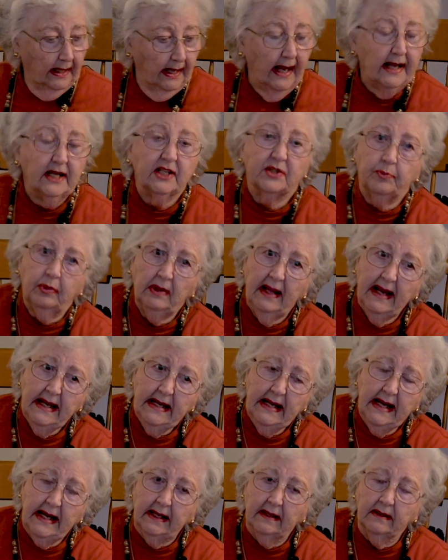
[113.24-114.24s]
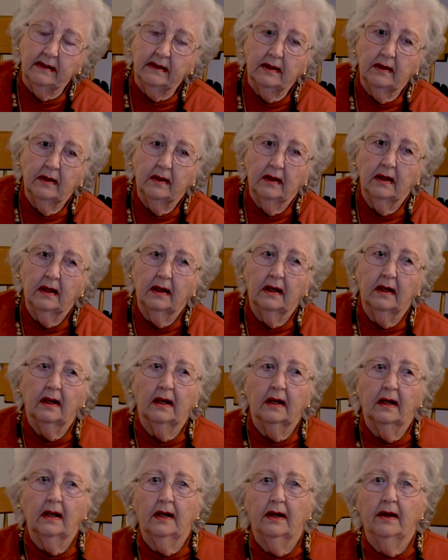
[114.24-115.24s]
explaining
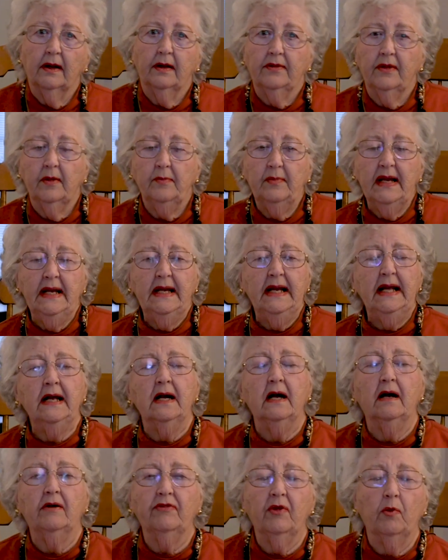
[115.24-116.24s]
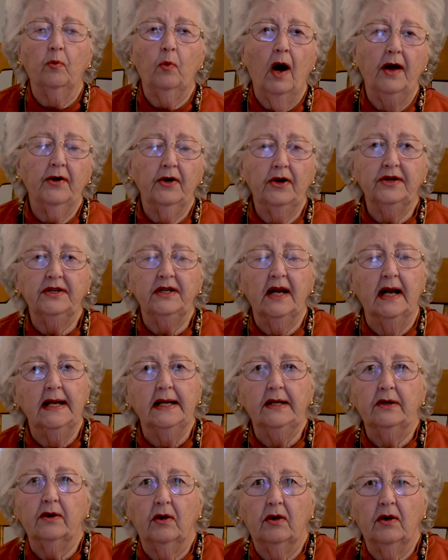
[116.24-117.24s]
the meaning of the Wadard
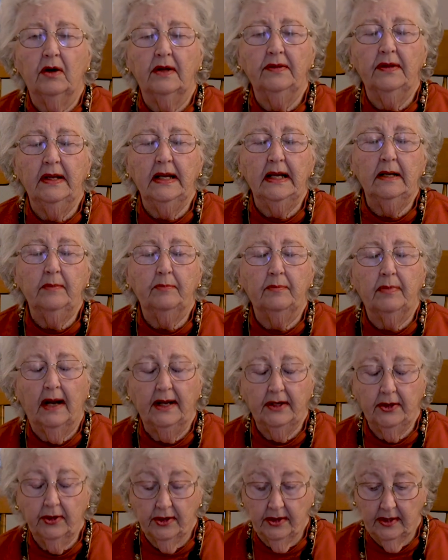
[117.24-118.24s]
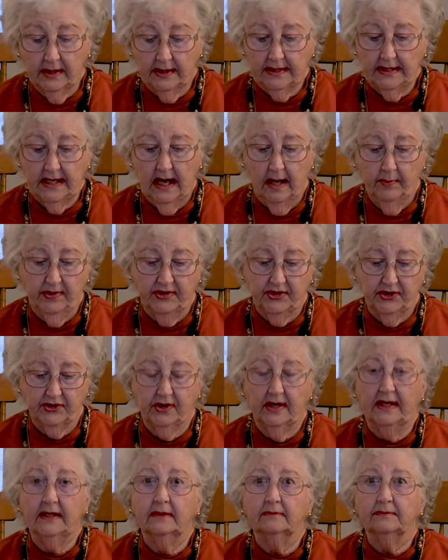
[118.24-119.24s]
Knight on the Bayeux
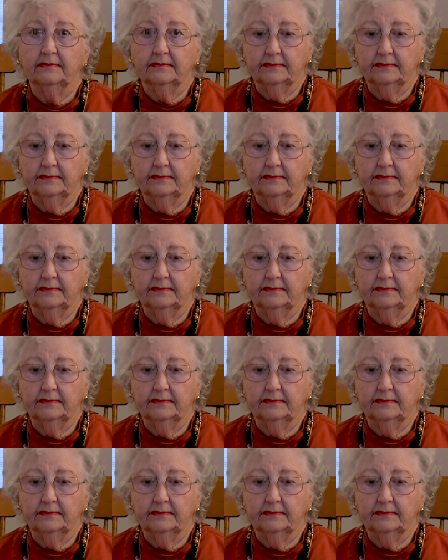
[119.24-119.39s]
Tapestry.